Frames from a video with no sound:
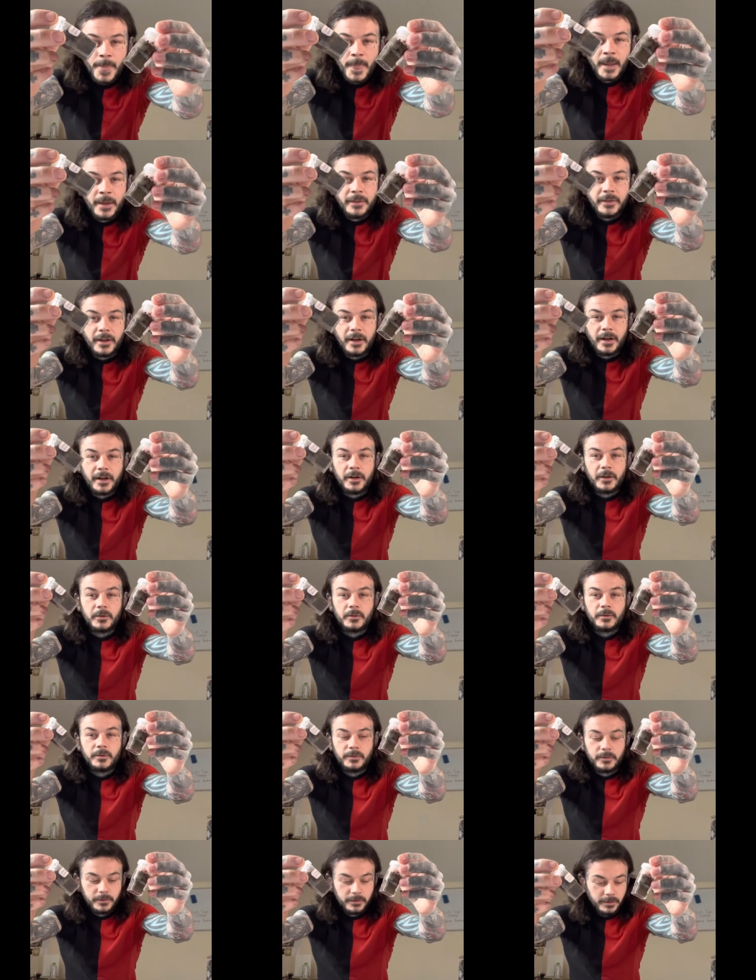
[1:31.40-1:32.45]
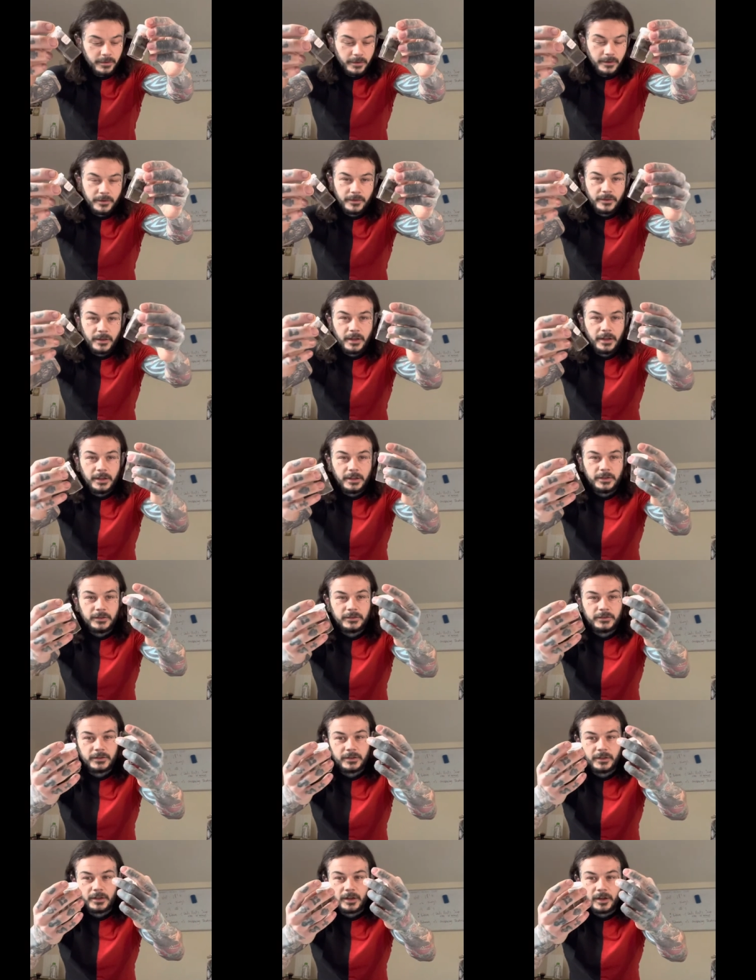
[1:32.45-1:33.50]
Now, these
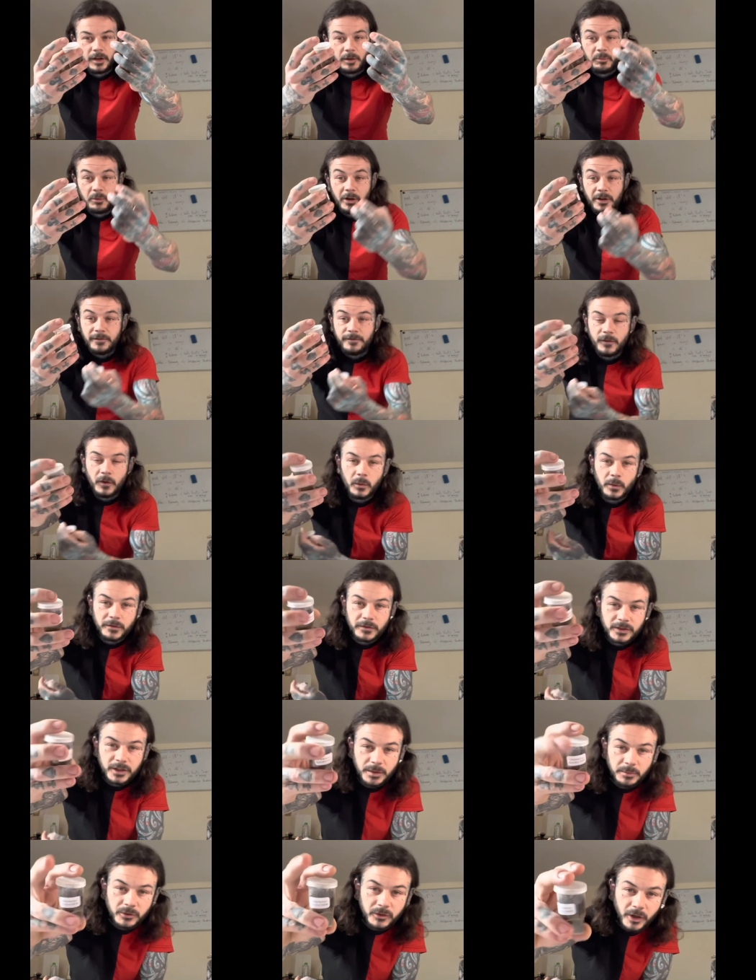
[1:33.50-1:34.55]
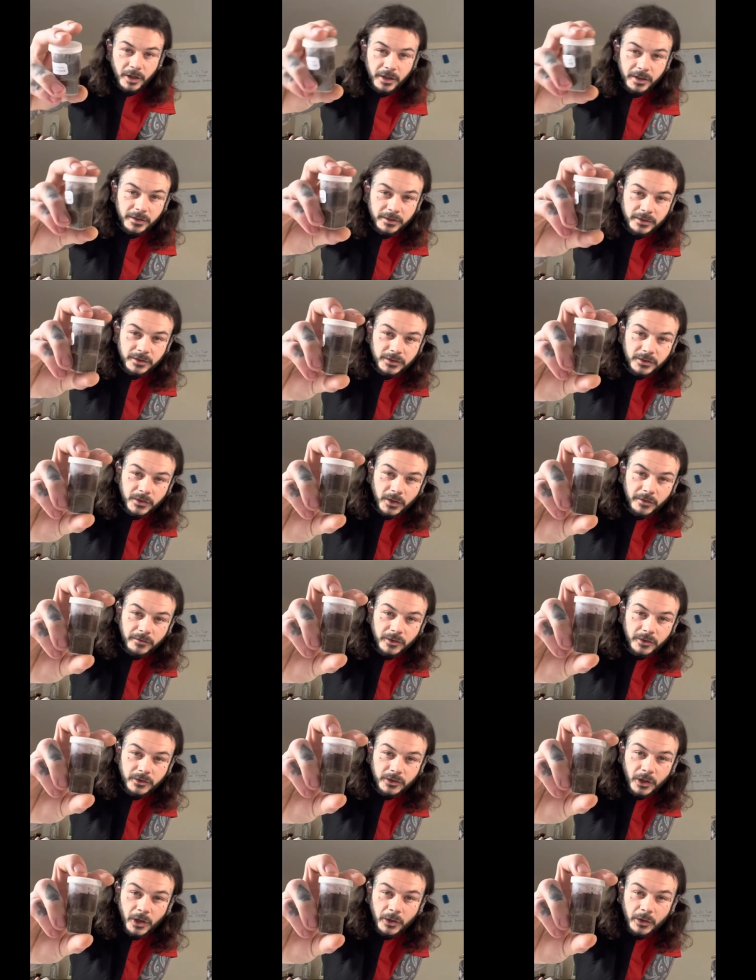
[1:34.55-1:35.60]
are pretty full with substrate. So I've used
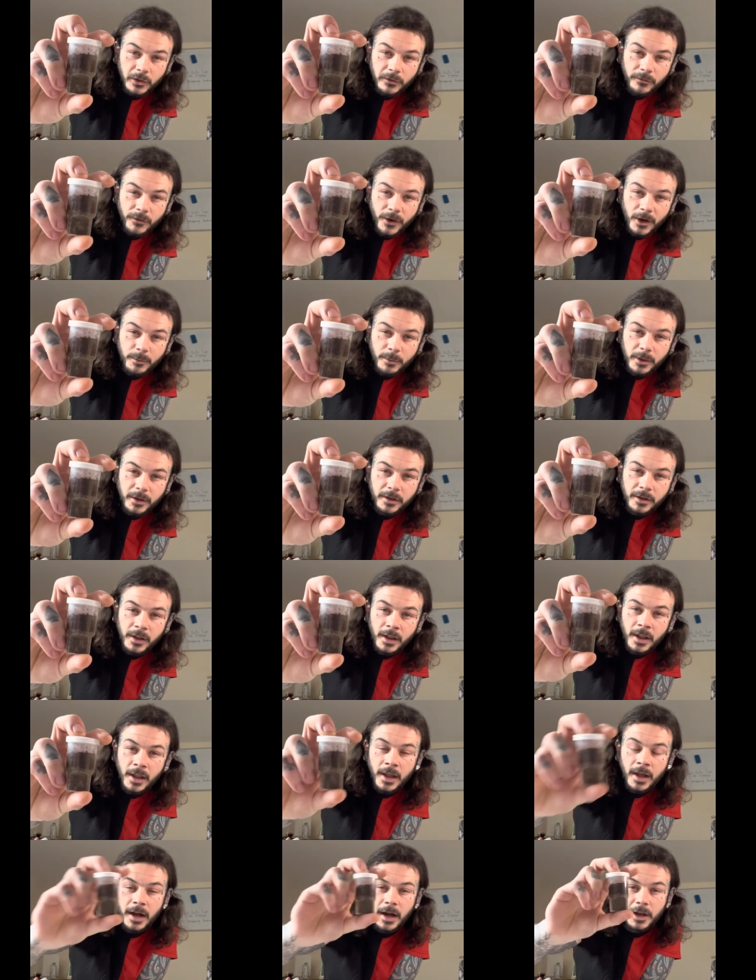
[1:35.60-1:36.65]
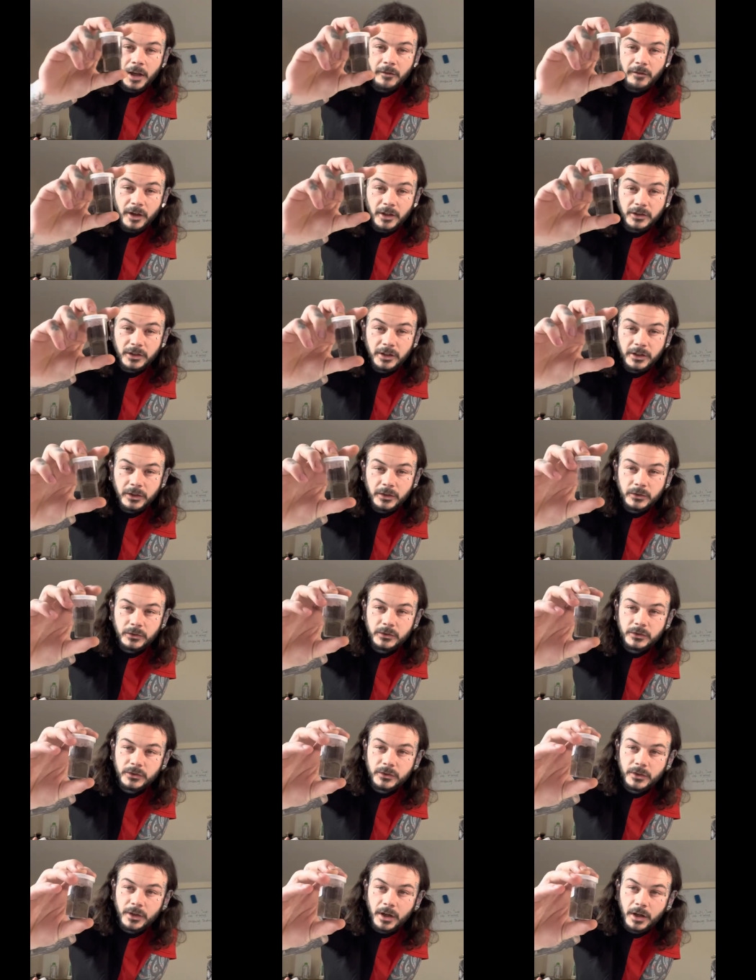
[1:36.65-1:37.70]
cocoa fibre and I've actually
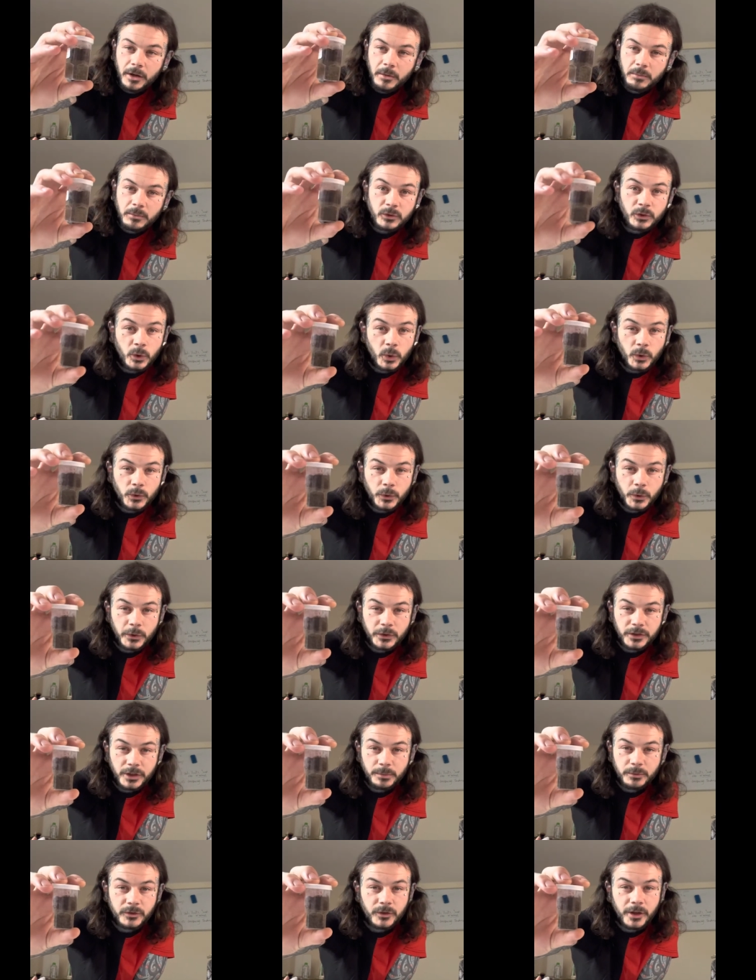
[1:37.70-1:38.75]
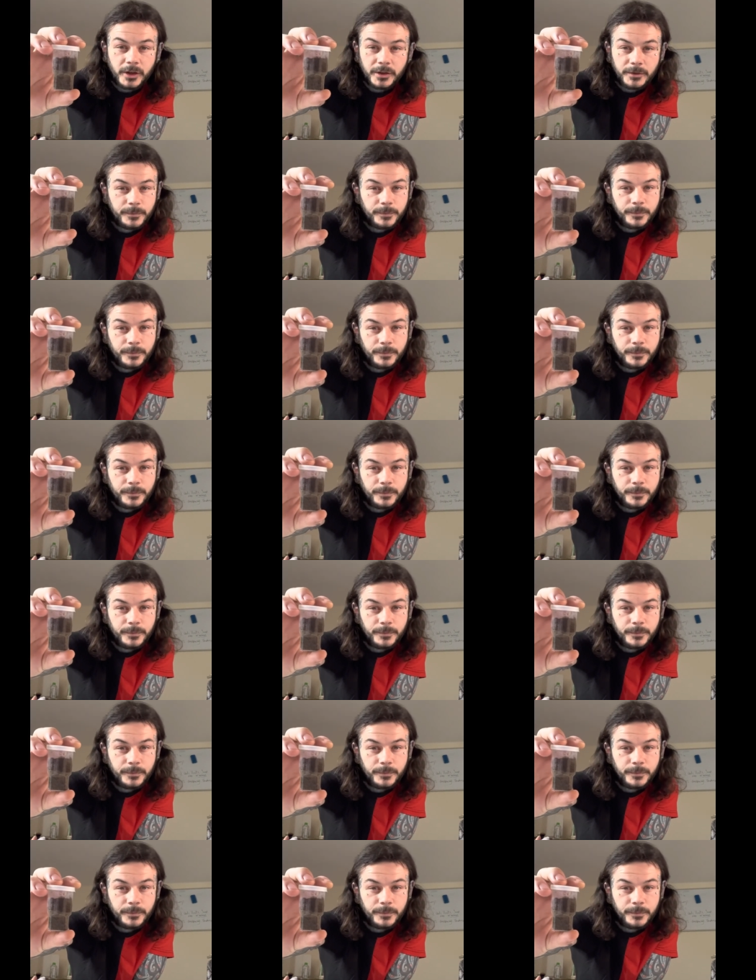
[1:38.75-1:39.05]
used um, tortoise substrate.